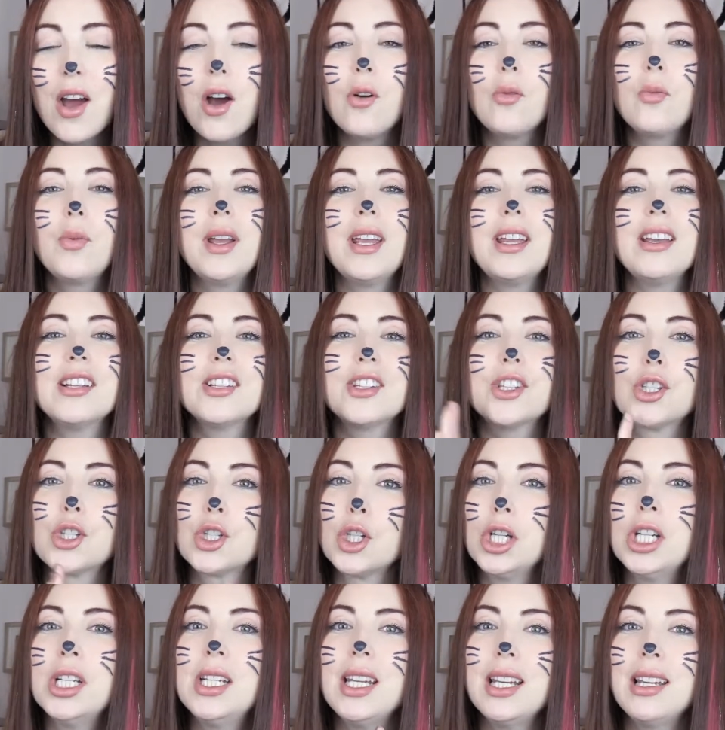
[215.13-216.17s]
we
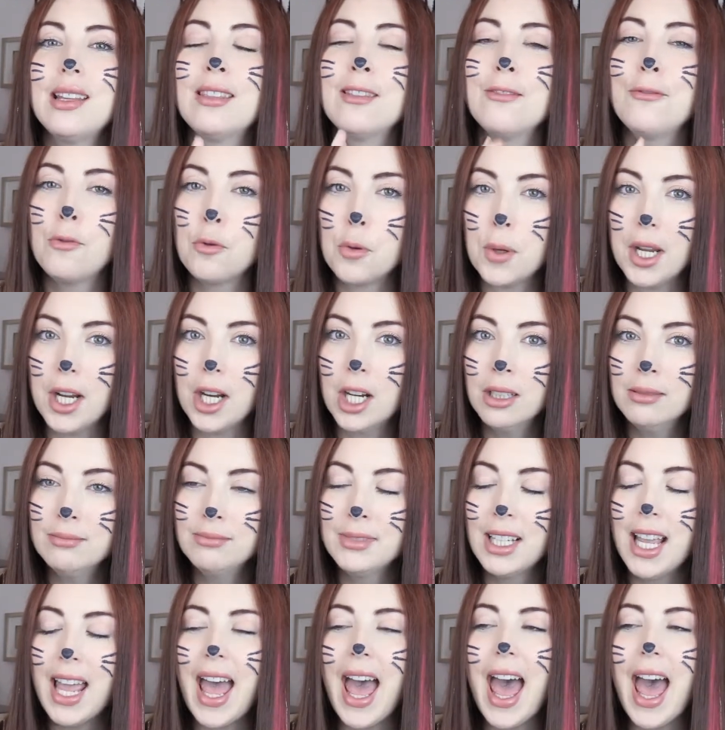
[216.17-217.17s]
stood in the foyer